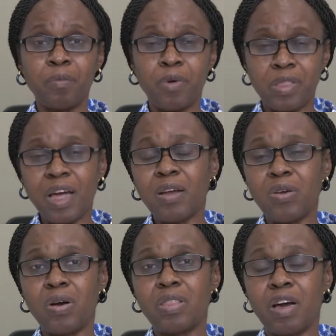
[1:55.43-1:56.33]
But
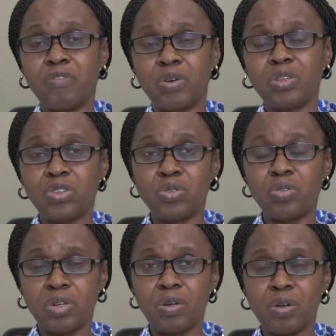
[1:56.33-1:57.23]
thank God that for the
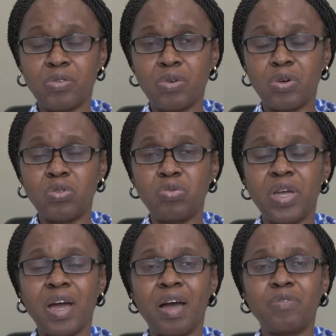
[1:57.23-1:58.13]
children of God,
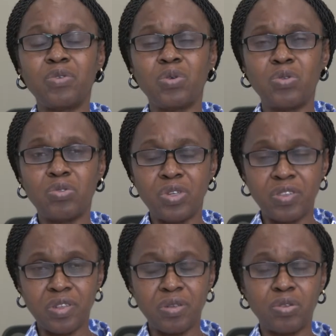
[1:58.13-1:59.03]
we have no
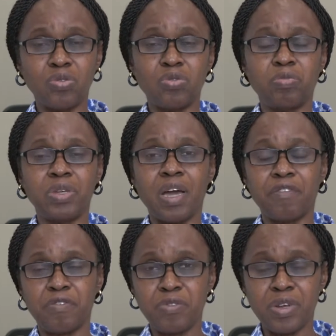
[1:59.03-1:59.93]
reason to be
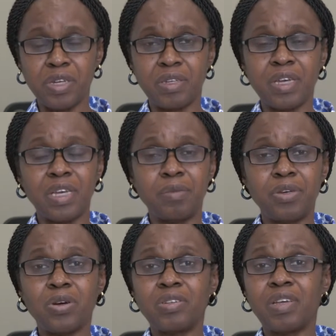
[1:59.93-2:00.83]
afraid,
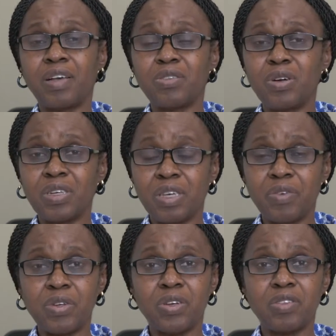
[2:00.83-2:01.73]
because he has not
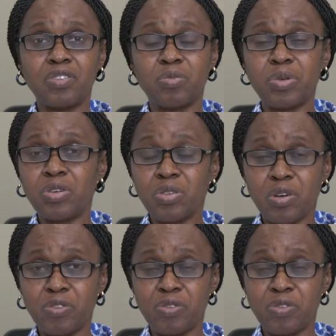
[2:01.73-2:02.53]
given us the spirit of